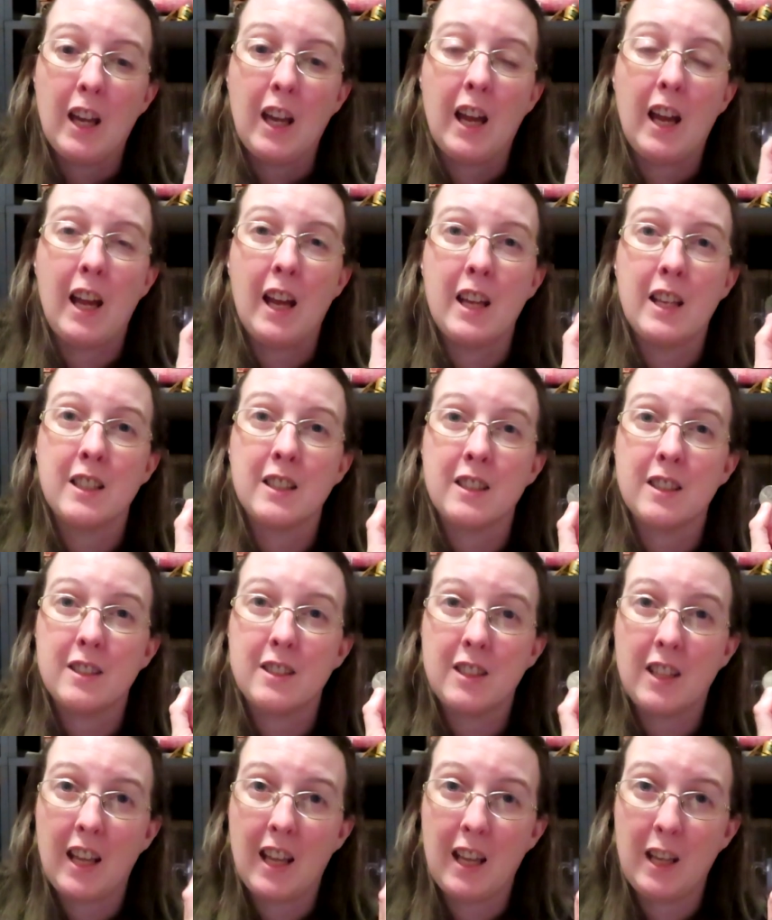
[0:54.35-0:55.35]
and
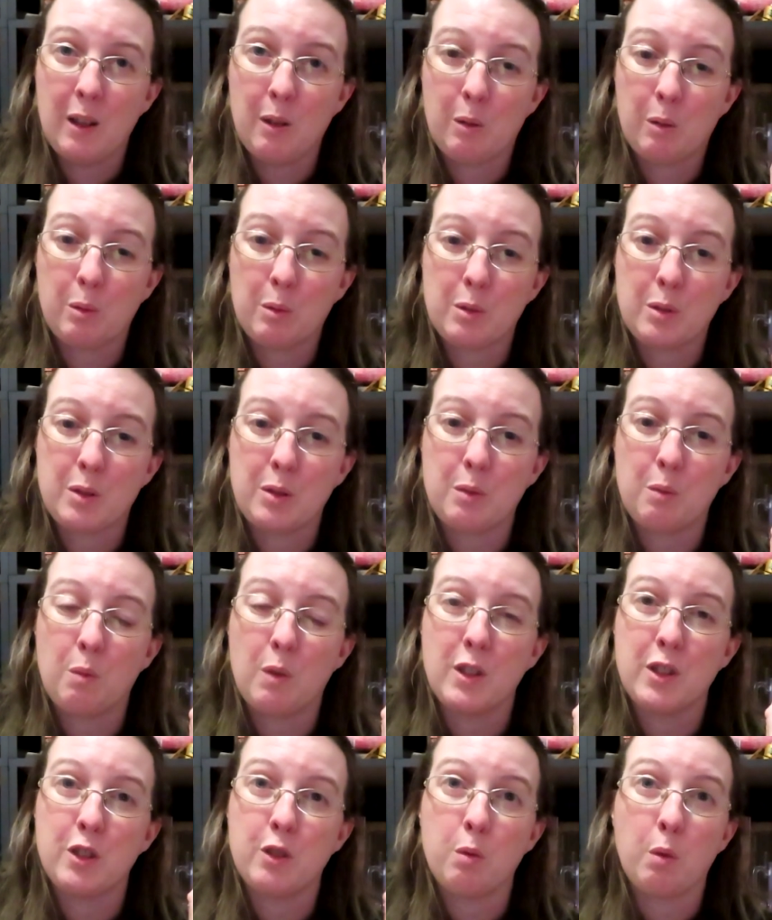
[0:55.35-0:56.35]
tails
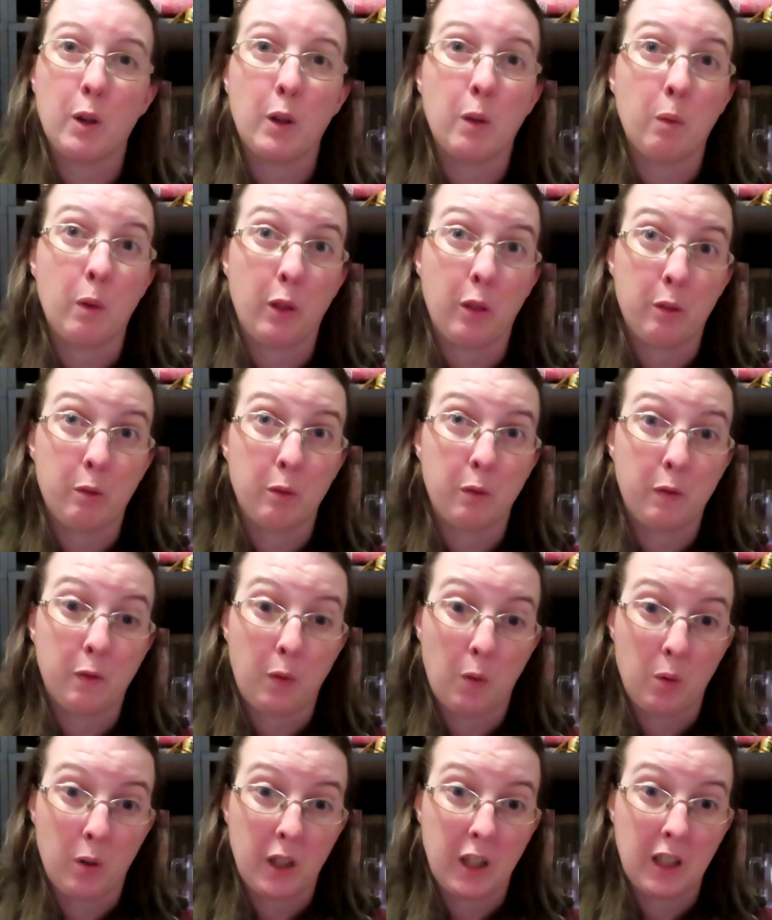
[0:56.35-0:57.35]
was 21 through
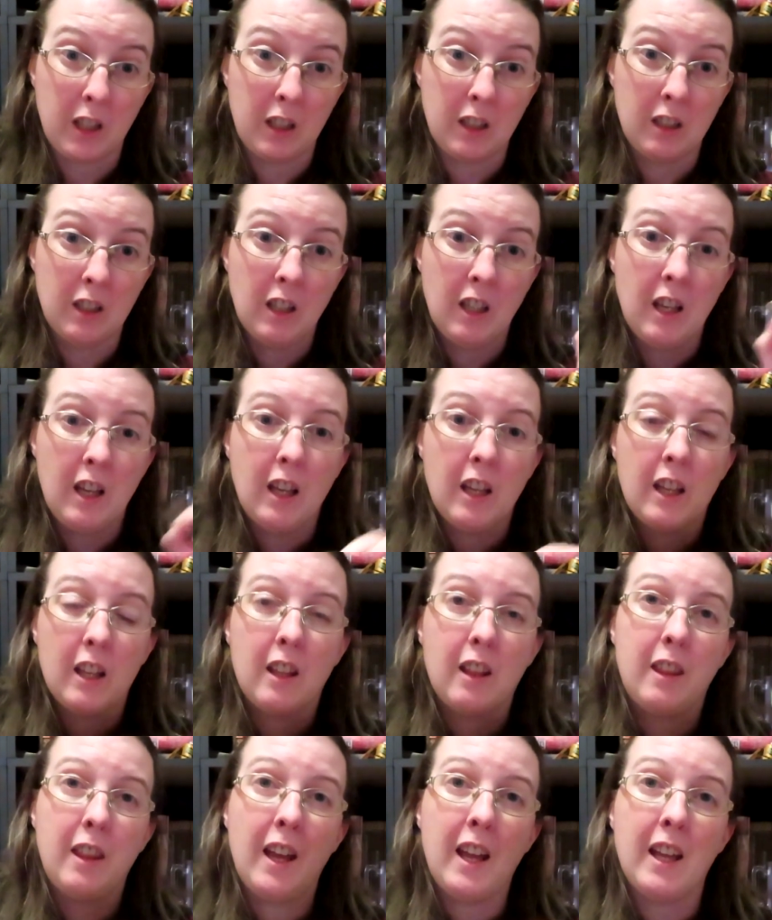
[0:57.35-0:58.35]
40.
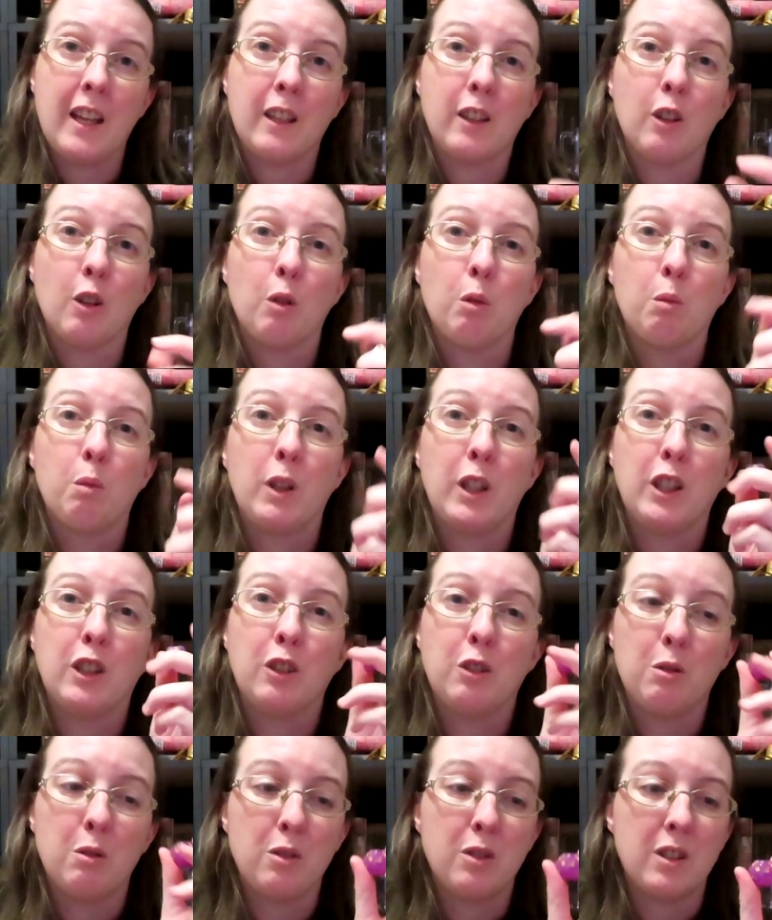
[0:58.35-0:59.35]
Then we
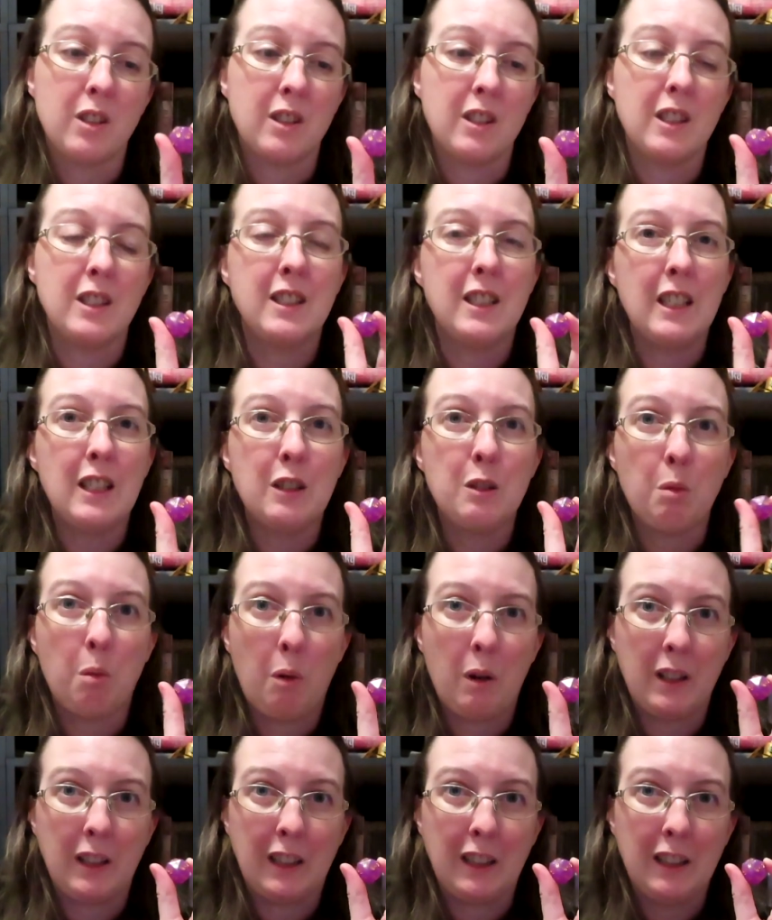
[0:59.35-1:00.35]
used the
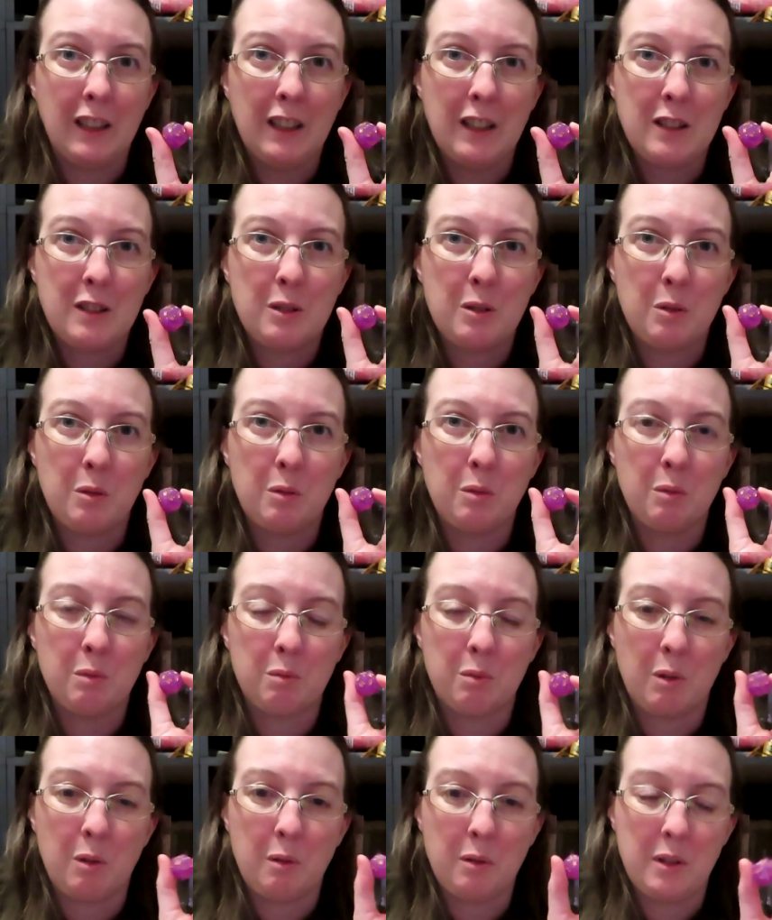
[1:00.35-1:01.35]
d20 to
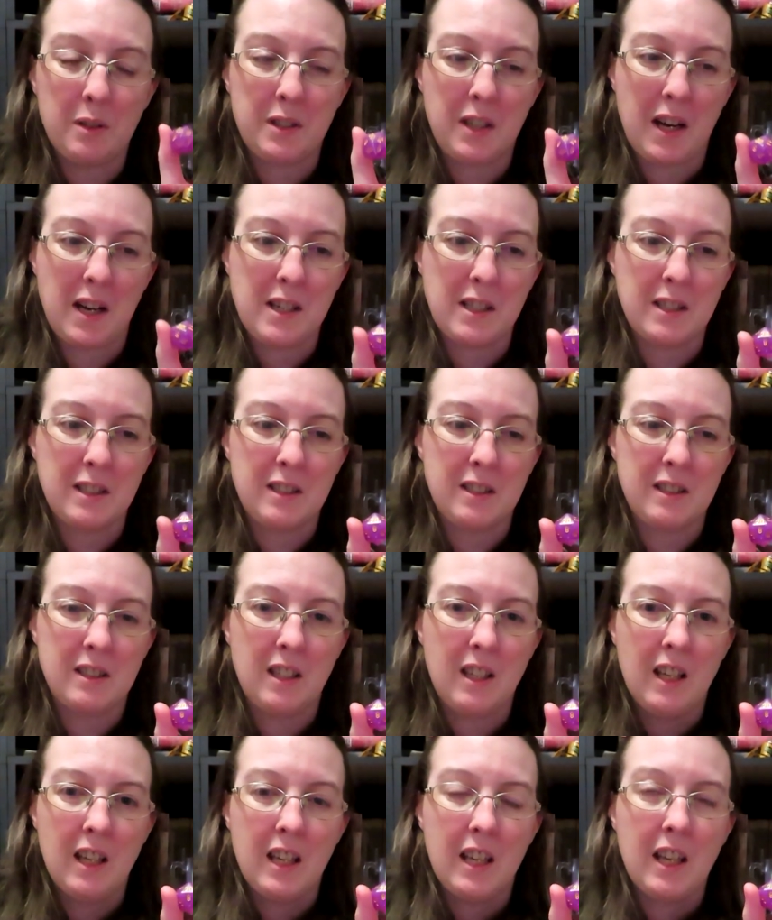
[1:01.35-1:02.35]
roll the dice.
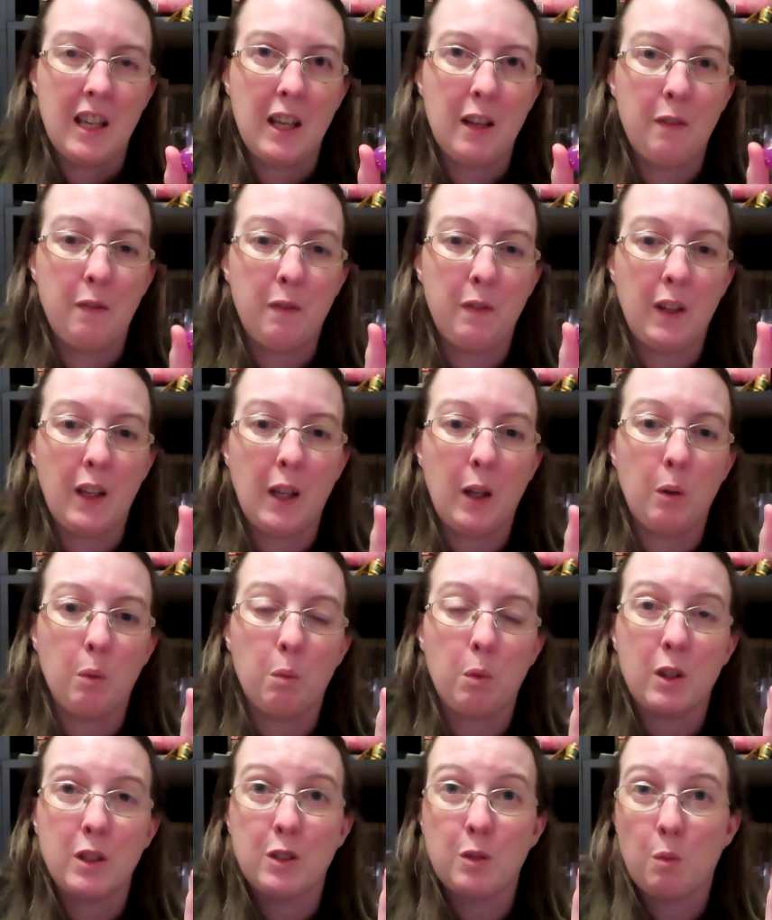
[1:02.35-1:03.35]
If it
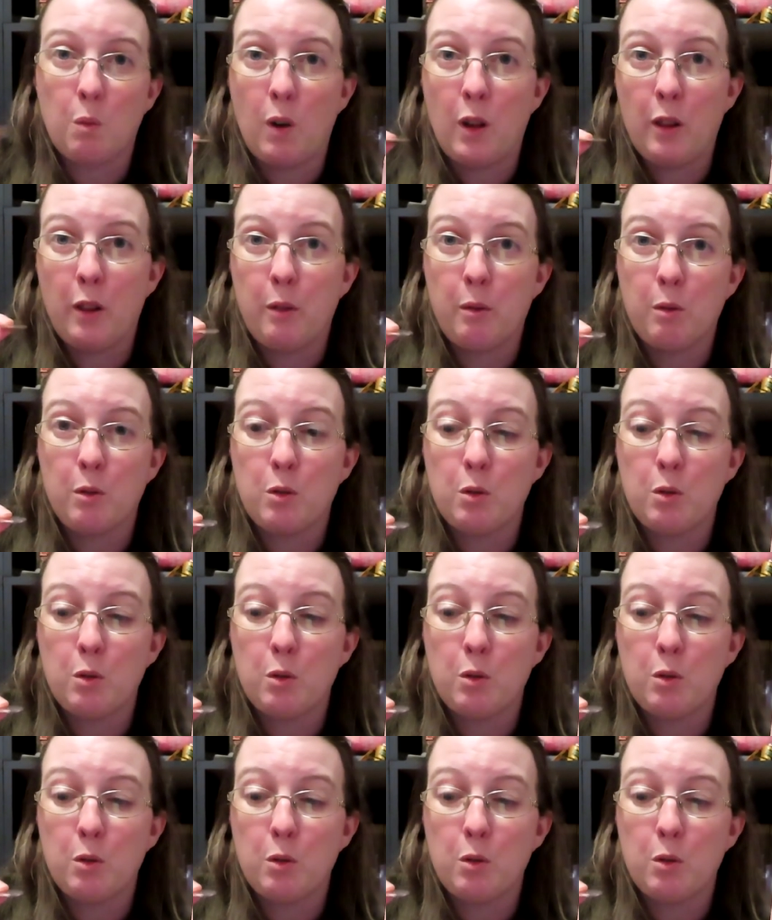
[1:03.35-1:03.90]
was 1 through